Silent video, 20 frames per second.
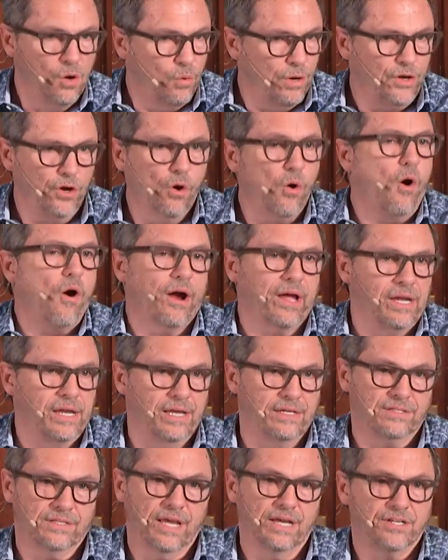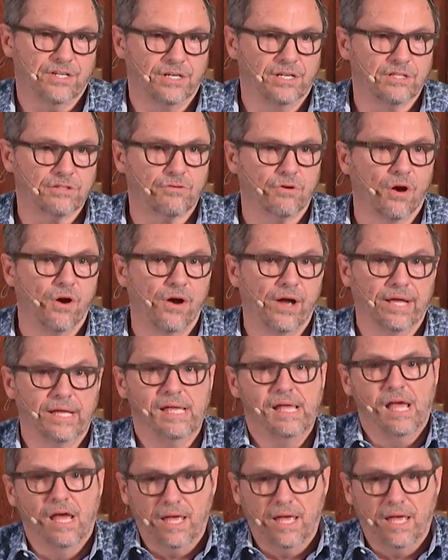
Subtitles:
when your organization is growing